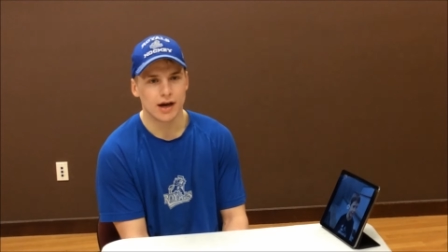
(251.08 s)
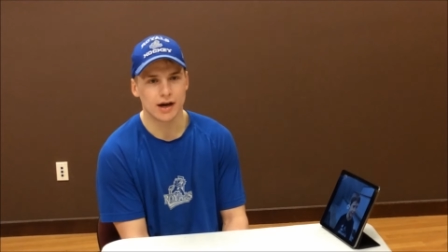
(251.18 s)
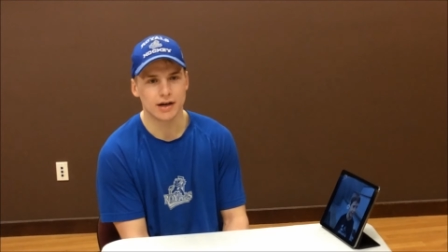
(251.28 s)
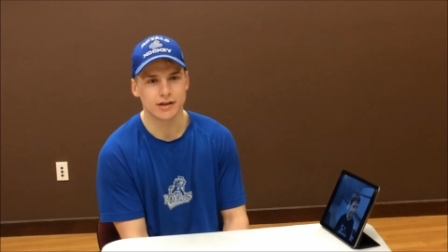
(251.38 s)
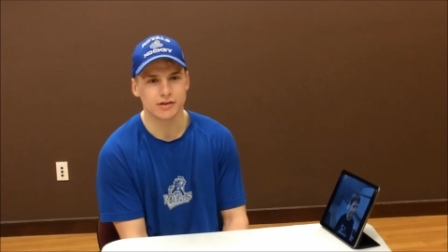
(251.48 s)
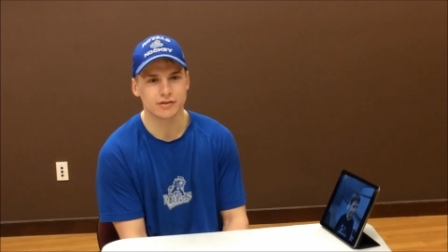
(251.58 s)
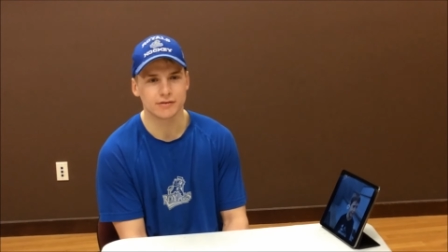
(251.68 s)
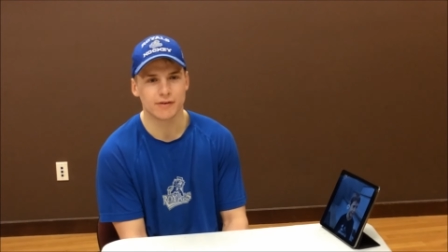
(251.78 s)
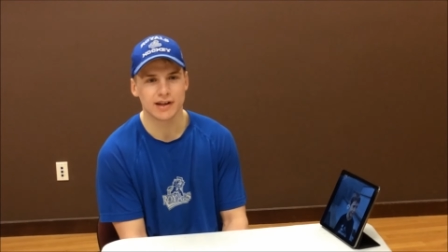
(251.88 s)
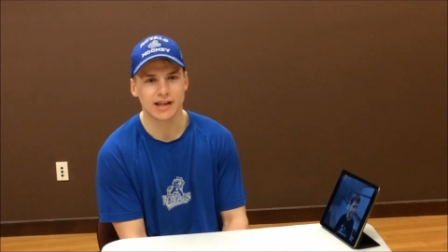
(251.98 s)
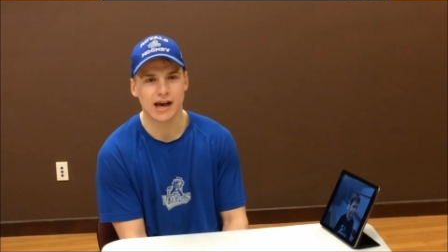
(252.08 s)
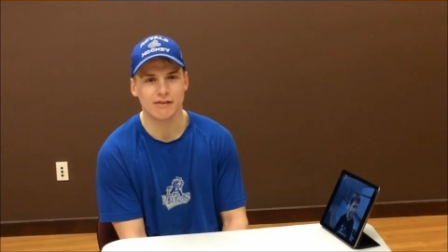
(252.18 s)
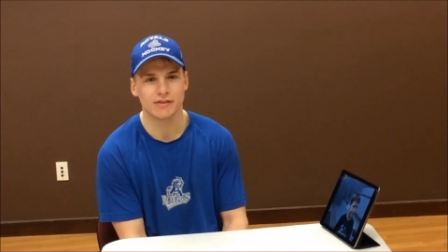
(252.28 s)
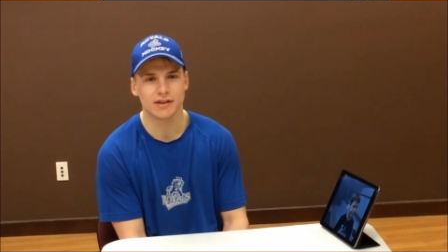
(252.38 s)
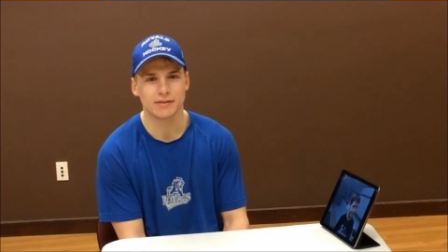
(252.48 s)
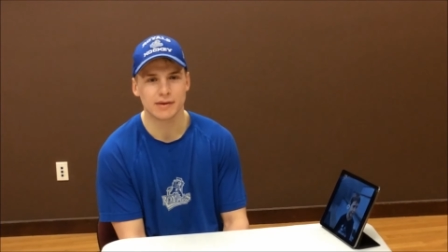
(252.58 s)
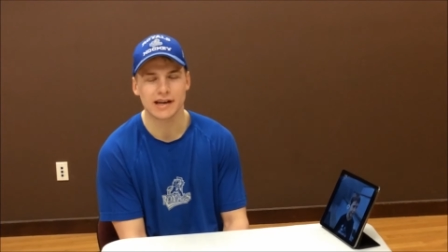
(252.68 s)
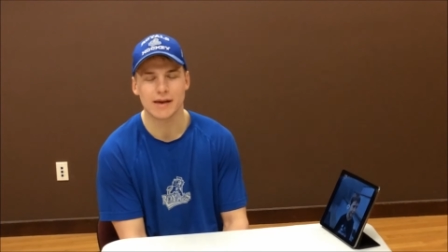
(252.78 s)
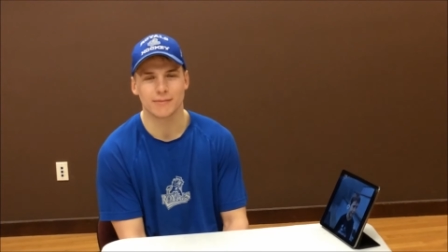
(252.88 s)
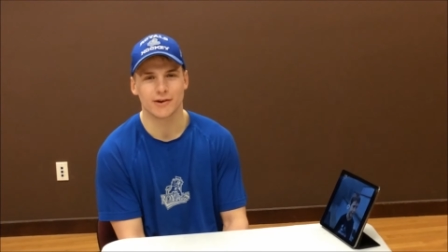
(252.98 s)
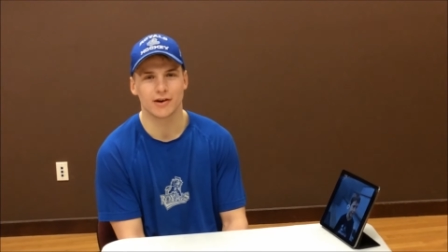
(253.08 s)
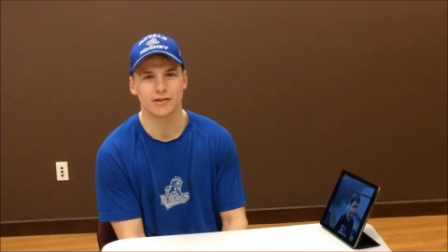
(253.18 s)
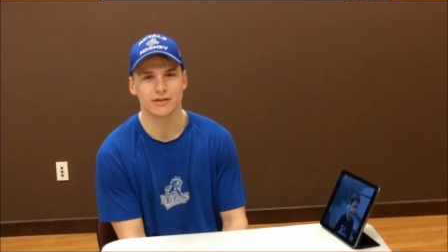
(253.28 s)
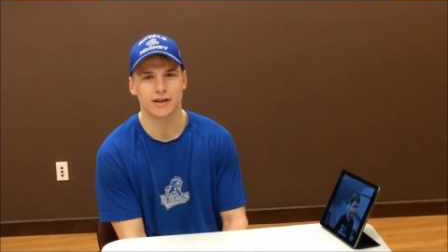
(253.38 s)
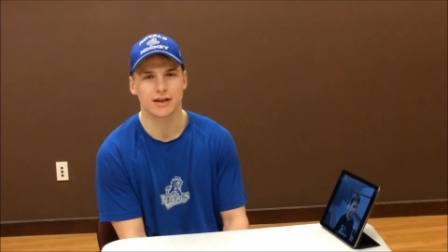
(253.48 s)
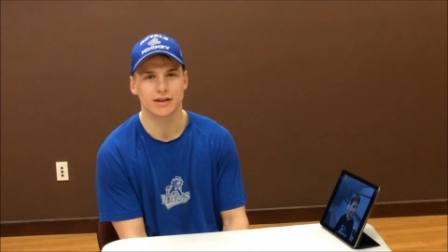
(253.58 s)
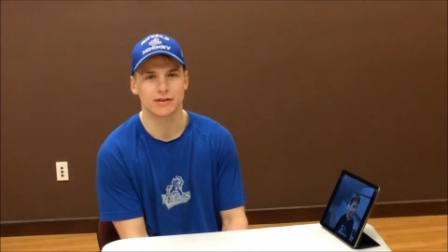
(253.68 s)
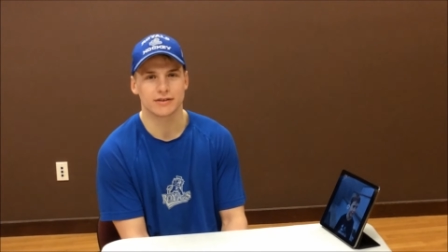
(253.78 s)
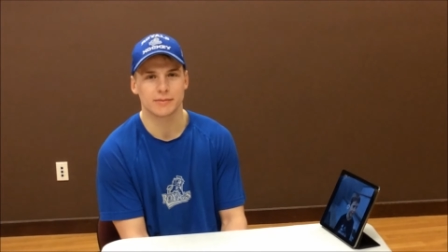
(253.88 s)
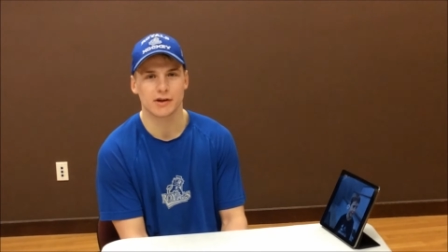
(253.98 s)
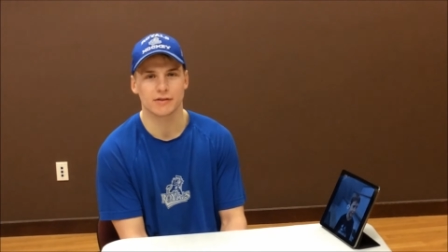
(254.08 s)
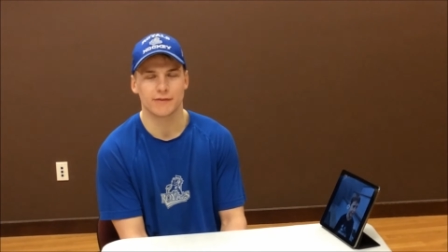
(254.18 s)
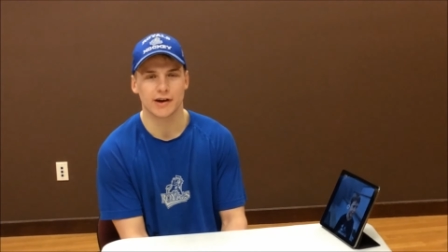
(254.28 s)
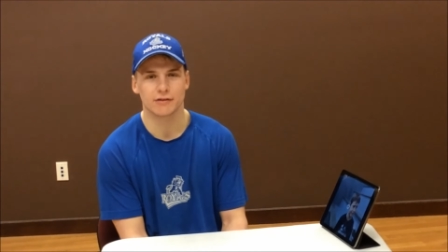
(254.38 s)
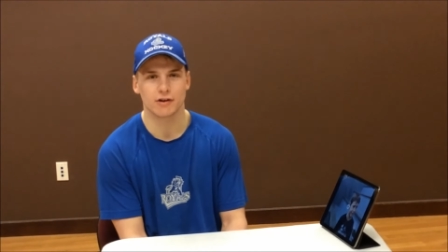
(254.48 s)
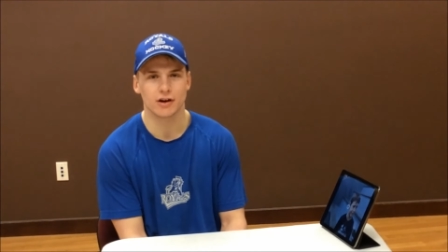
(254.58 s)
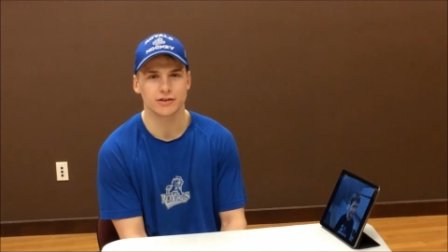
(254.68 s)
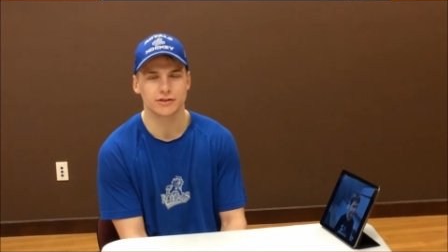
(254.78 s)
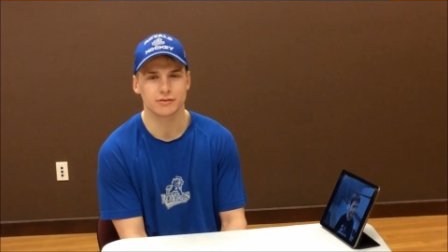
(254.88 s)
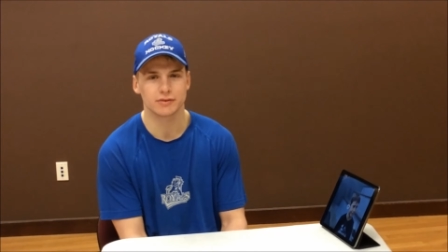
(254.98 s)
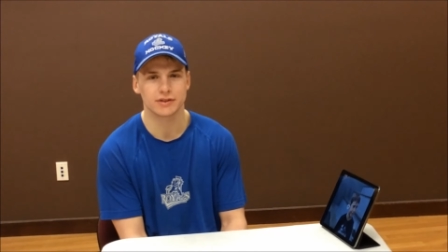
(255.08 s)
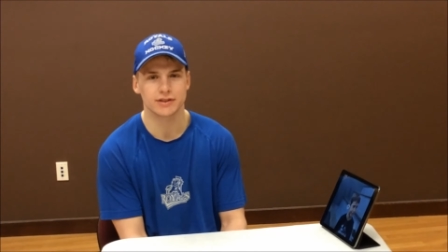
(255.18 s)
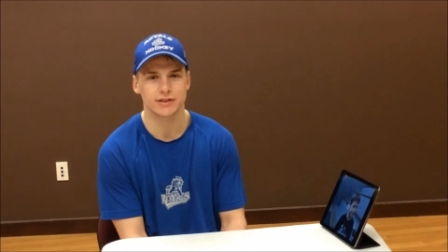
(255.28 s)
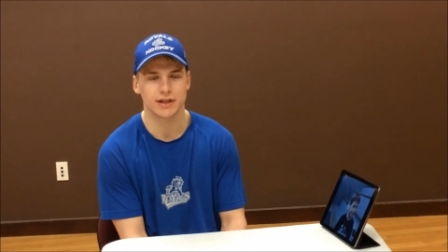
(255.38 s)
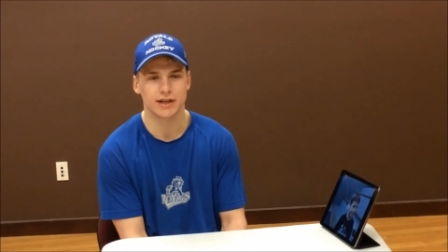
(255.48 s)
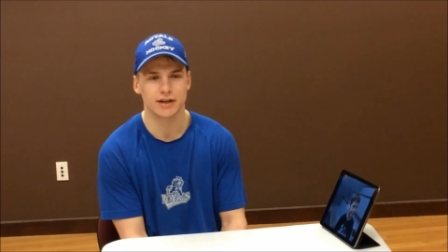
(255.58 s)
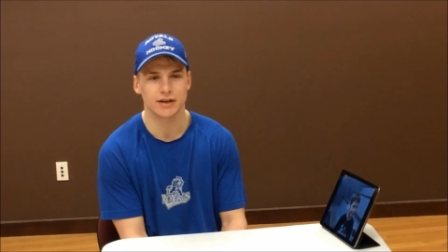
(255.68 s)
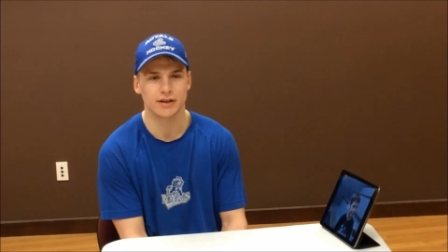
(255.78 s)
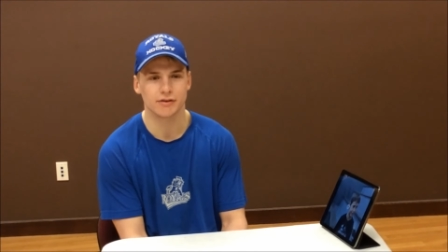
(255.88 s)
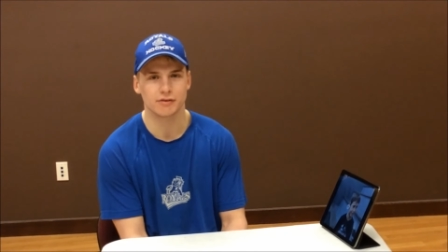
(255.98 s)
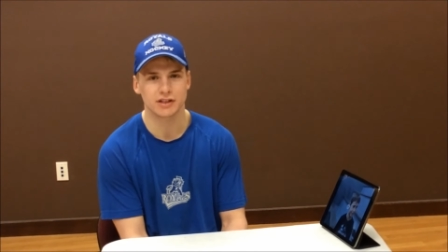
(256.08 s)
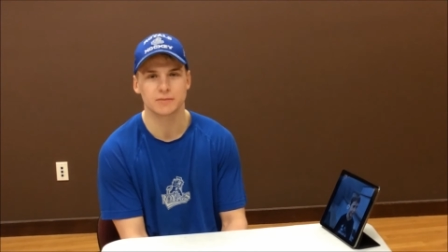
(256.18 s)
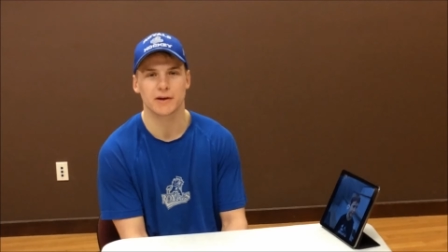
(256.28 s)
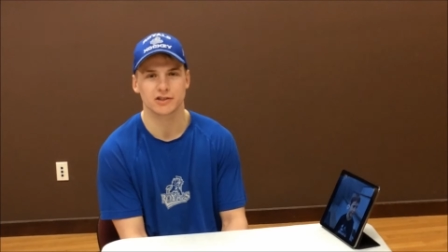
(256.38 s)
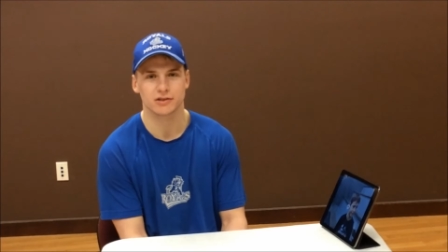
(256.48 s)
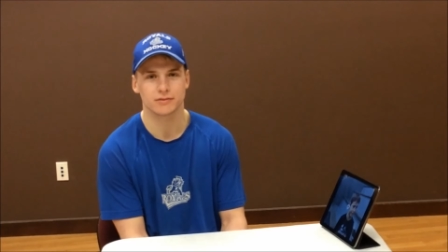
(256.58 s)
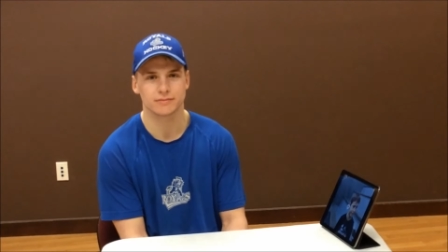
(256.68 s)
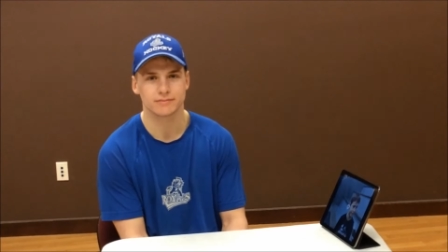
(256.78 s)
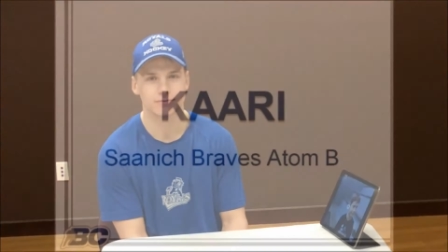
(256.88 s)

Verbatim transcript: uh, you know, to finally have it, my name called uh, to be on the final roster was uh, you know really special.